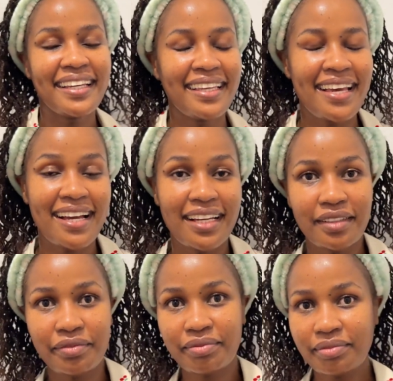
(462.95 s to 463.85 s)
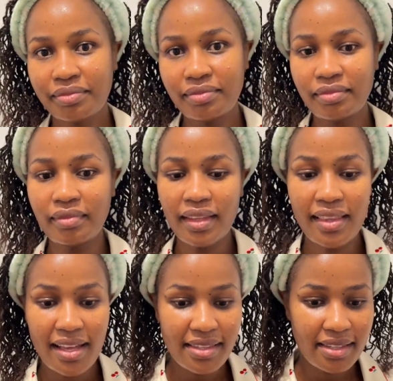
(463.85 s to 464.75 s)
Yeah,
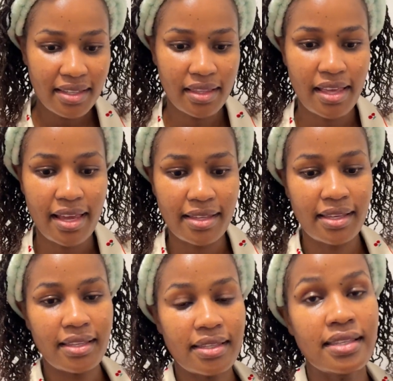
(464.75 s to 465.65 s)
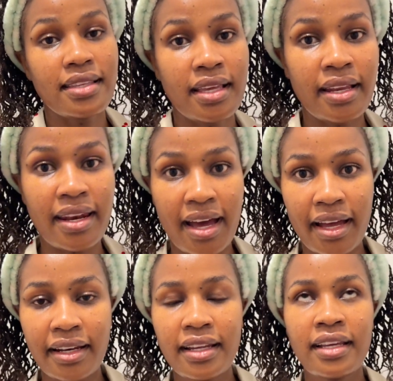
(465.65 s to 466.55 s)
that's the essence
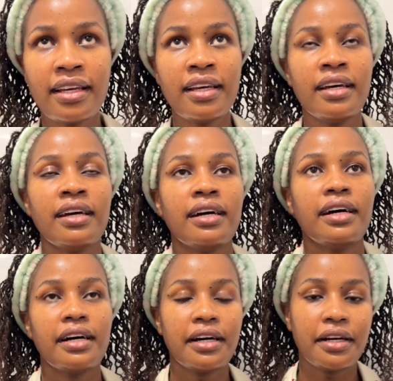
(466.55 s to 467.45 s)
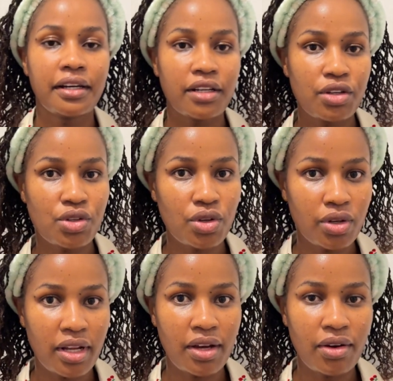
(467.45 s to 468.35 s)
done. So
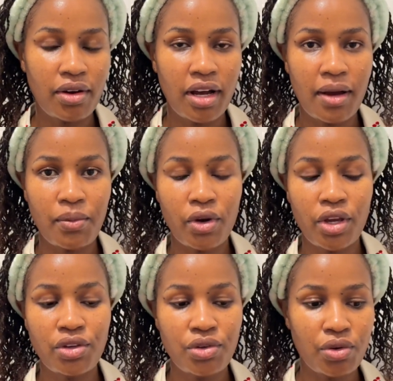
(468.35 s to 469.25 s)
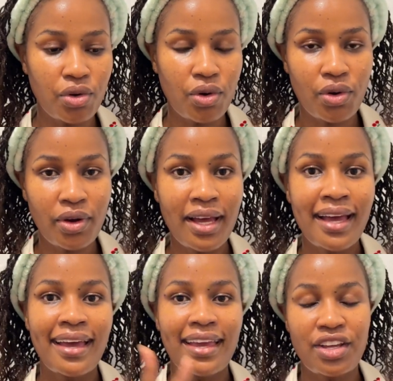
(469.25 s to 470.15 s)
now I'm going to go
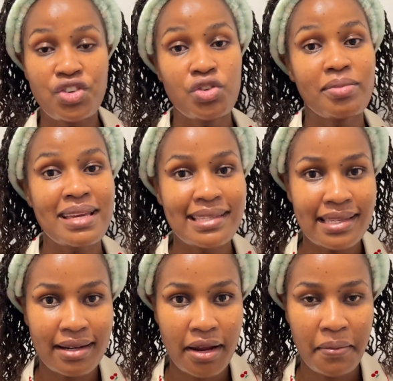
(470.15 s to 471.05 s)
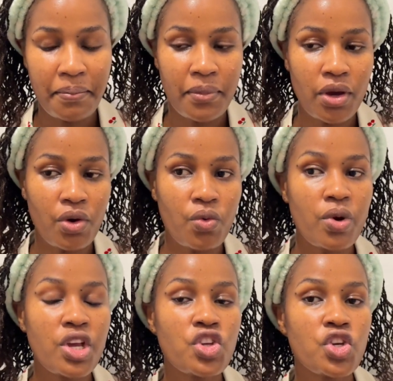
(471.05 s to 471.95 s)
into my serum,
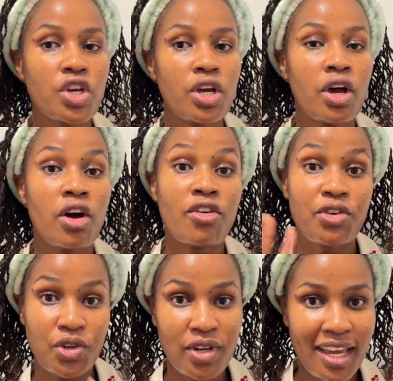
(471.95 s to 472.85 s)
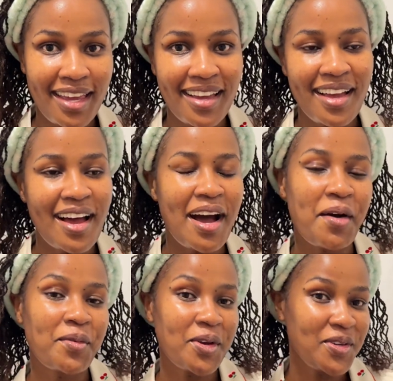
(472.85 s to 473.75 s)
which for today
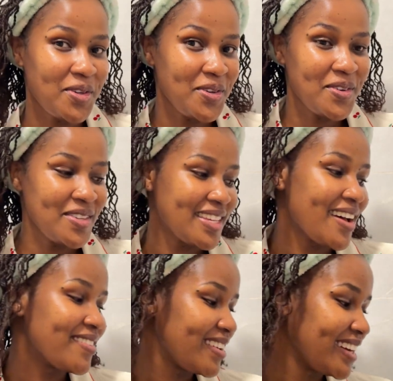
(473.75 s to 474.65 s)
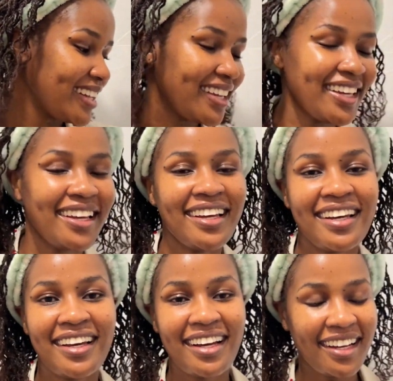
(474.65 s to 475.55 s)
I'm going to use a very
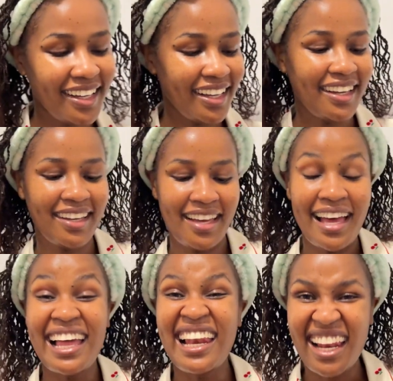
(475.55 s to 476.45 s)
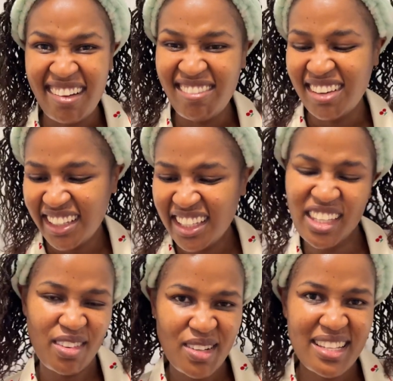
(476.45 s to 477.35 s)
lovely,
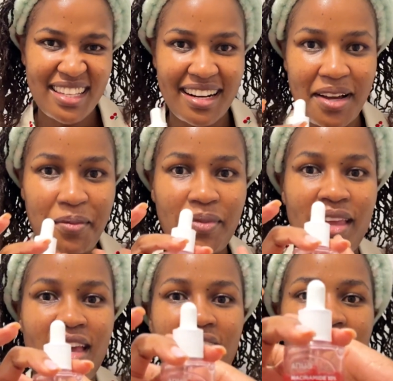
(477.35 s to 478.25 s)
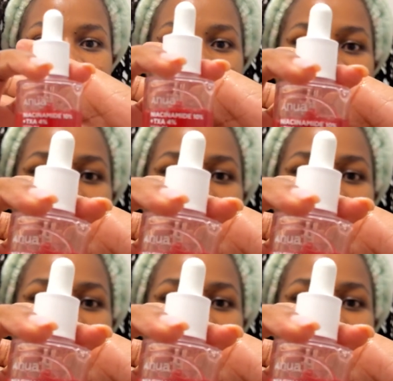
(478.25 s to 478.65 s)
cute serum. It's